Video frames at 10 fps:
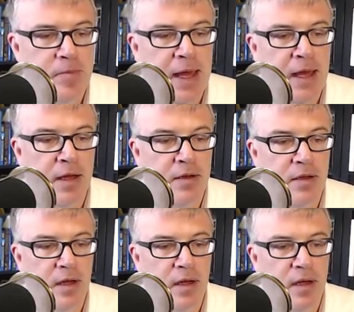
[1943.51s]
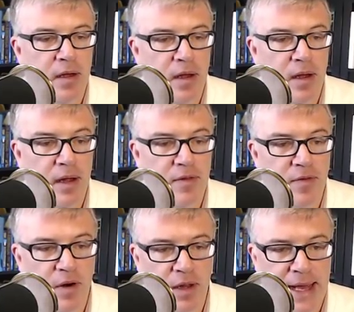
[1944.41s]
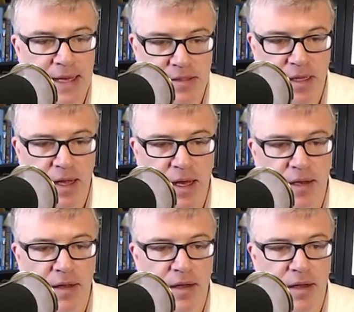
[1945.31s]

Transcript: And at the very last line,